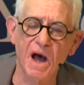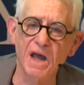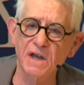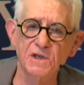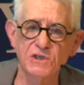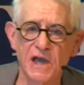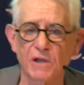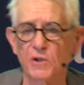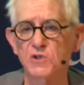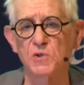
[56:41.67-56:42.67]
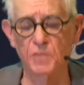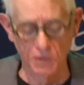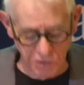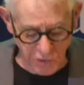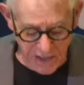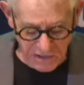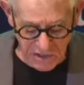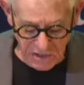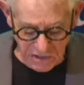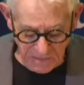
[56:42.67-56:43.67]
unintelligible
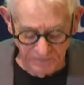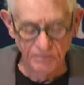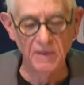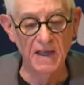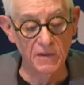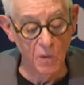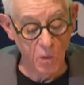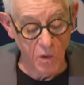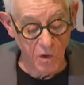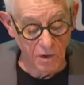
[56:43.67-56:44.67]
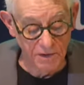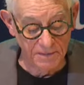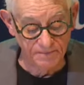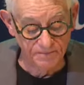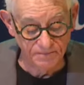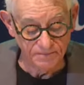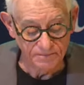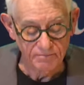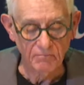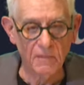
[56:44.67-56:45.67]
traces in the world,
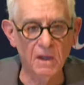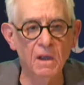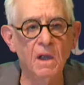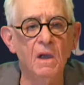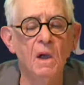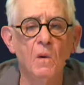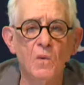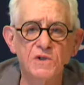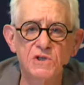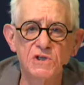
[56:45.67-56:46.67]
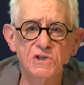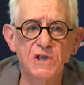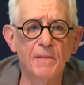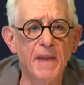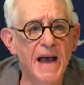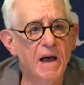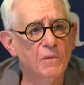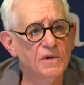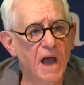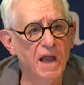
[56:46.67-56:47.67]
which is
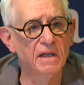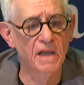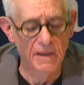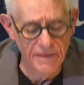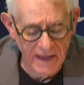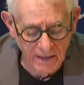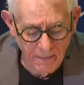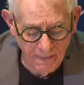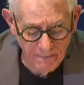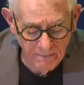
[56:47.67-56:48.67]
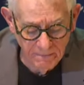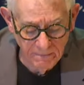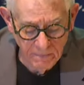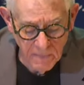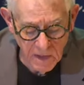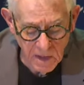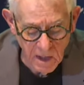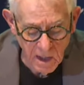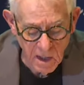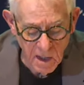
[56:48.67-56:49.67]
somehow not nothing.
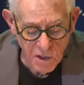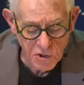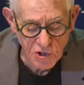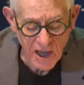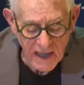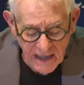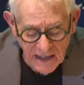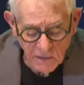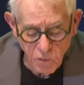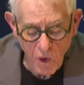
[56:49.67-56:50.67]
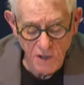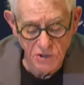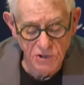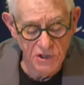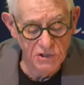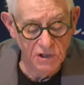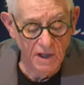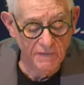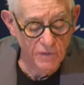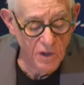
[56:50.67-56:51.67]
Shahid watched his
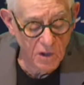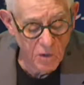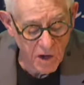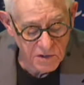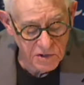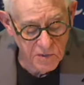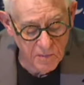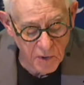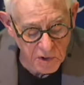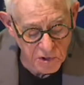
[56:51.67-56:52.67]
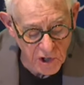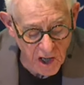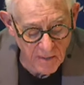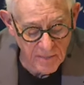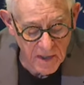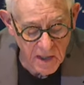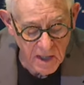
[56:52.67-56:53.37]
lover across the bookshop,